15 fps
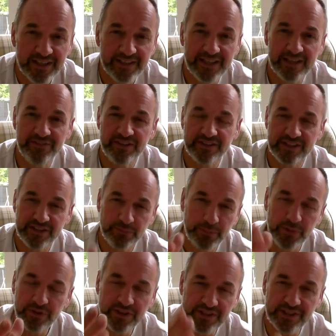David says,
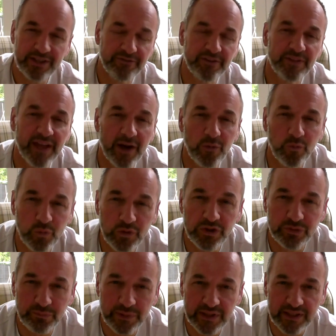put yourself in that
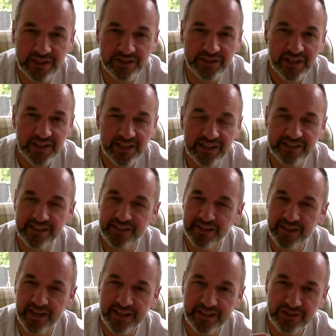worst place. He said, and
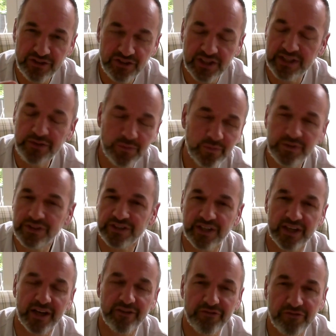I can genuinely say
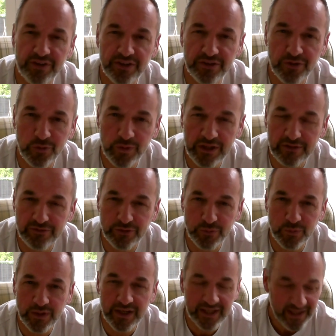I fear no evil.
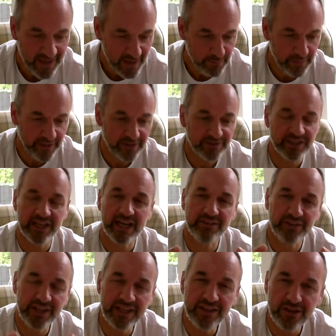Why? Because I have
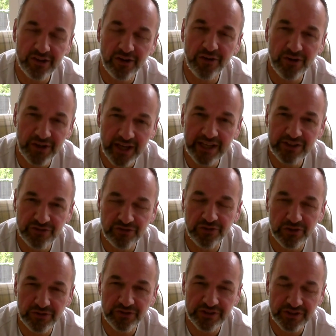an
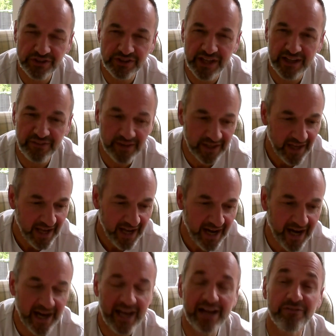incarnational understanding.
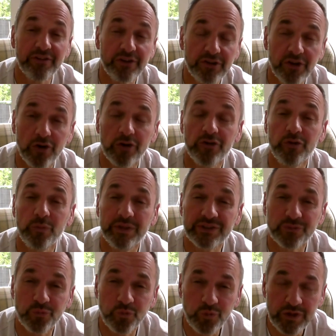I have a God who is
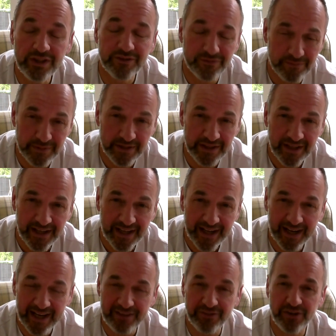with me.
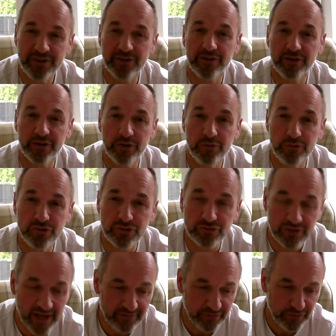I have a God who
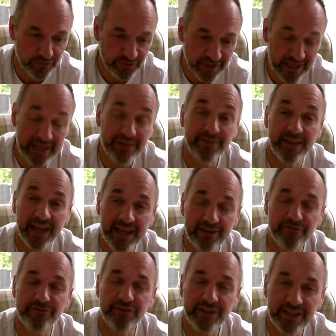travels in
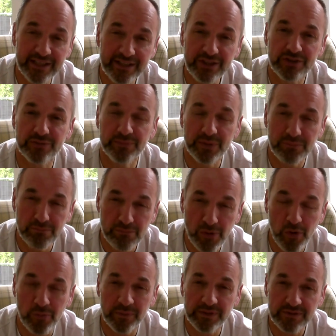every intimate
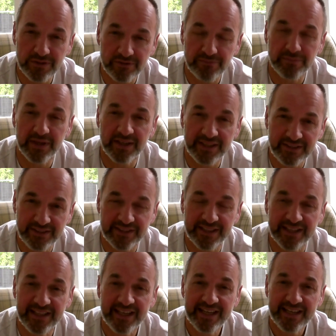moment of my
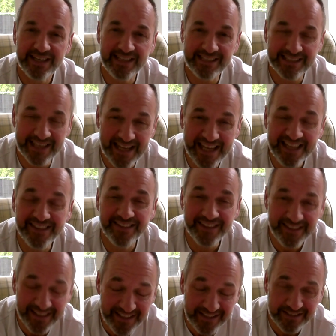day. He's in the
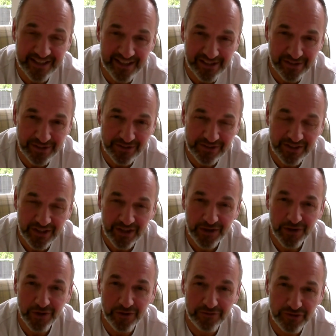details
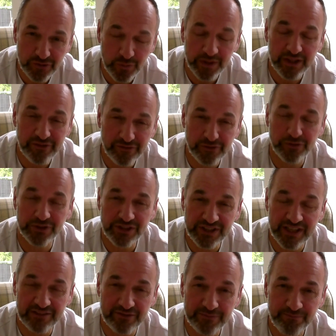of 24/7.